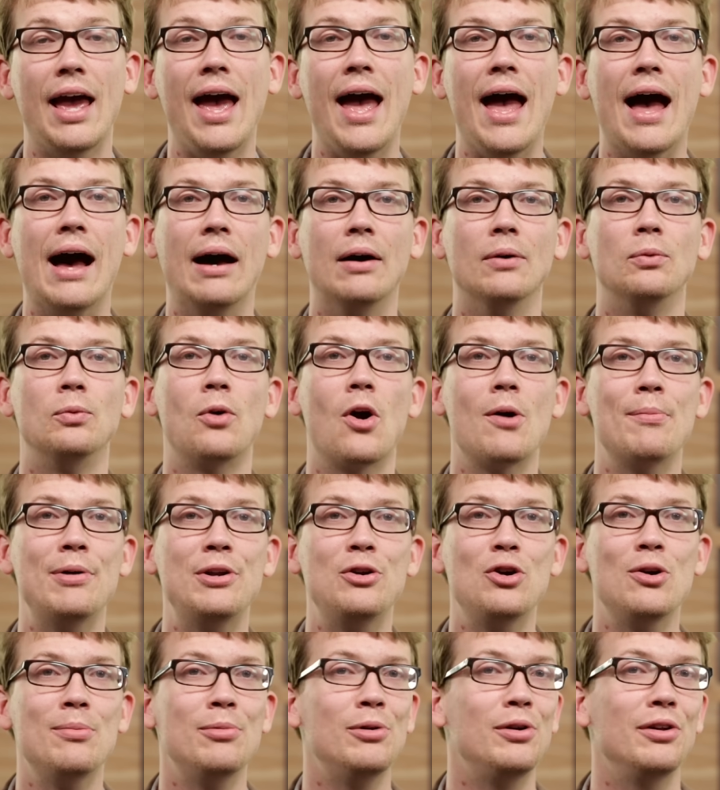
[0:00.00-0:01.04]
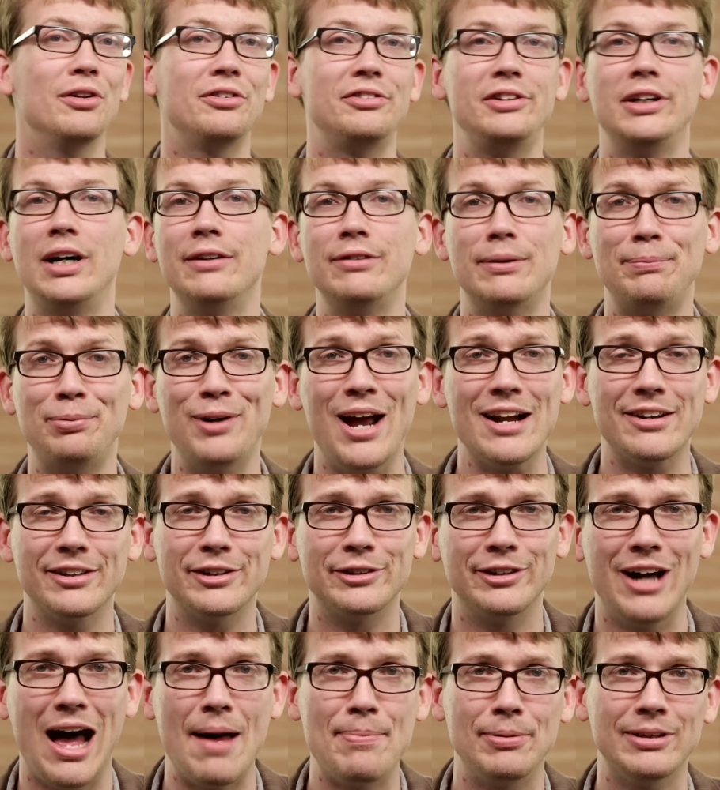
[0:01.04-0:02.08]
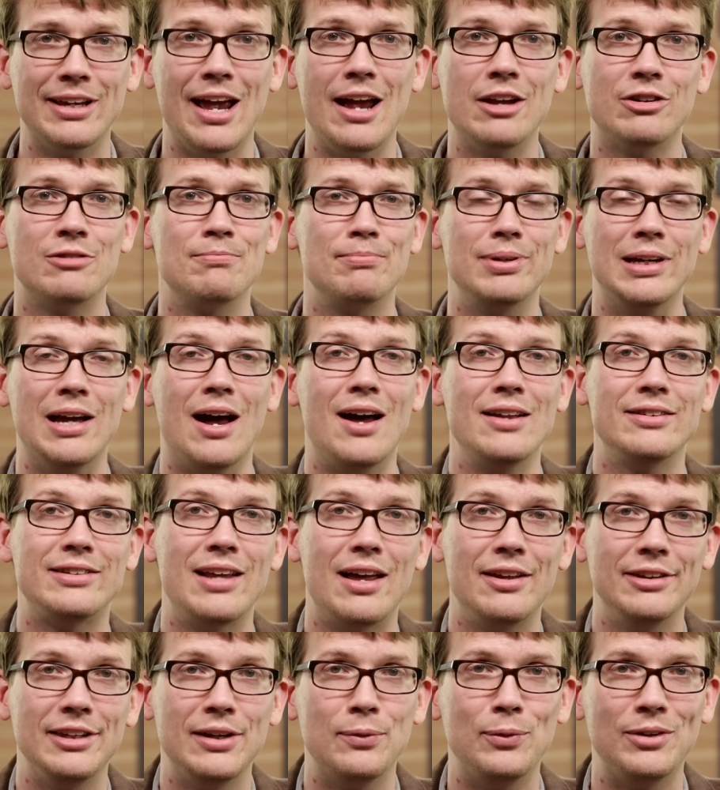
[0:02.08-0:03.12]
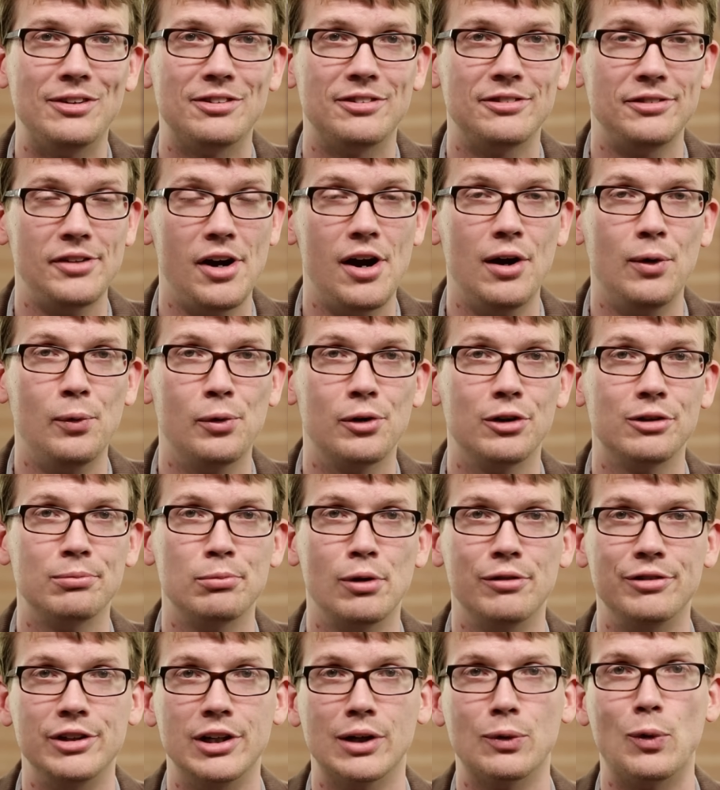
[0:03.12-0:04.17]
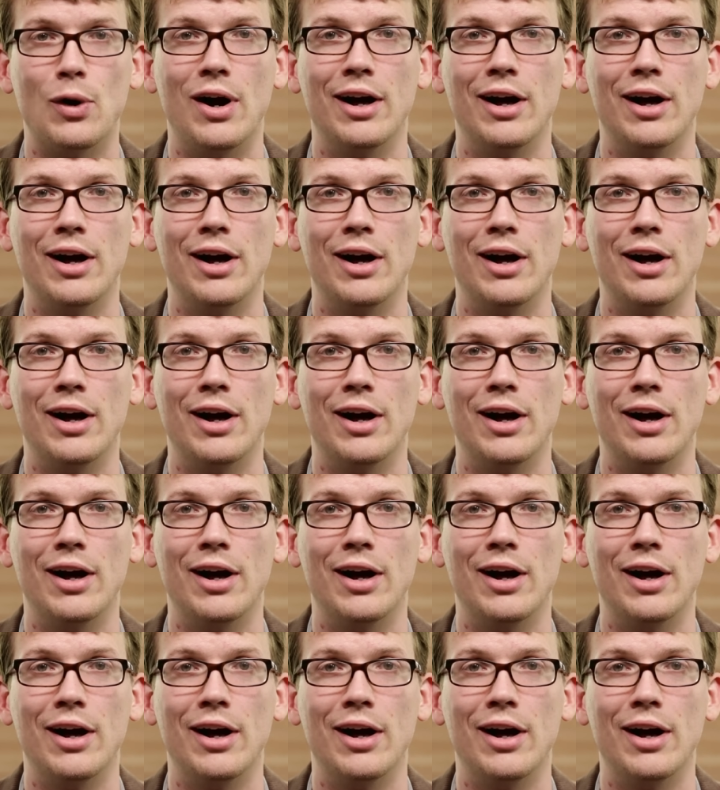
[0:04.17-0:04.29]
Yeah, Roman numerals still have a practical application beyond telling you which Star Wars movie you're